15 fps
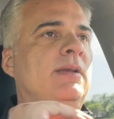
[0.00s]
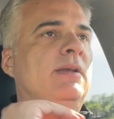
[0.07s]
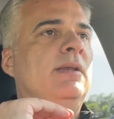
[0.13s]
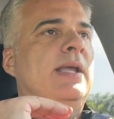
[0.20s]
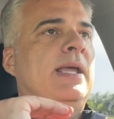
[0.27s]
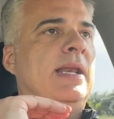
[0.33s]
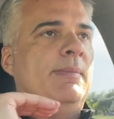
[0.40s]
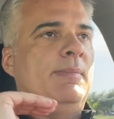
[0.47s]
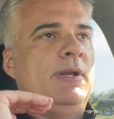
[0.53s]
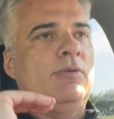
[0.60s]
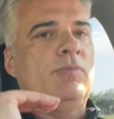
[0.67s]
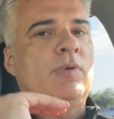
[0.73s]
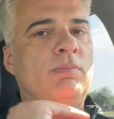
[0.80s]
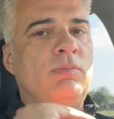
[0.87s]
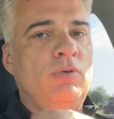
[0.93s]
and I'm going to
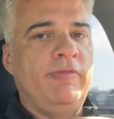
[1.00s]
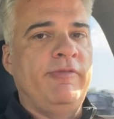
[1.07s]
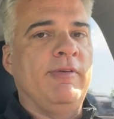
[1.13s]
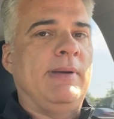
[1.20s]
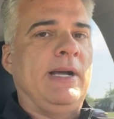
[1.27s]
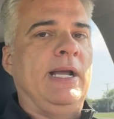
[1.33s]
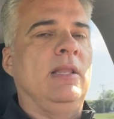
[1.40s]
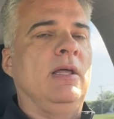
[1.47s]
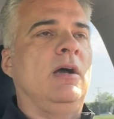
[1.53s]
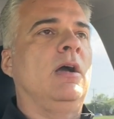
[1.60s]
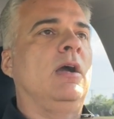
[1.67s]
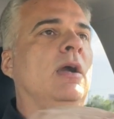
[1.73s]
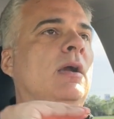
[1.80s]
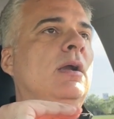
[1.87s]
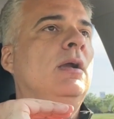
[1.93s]
remove the
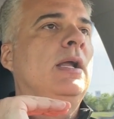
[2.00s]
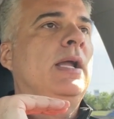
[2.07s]
Mylar,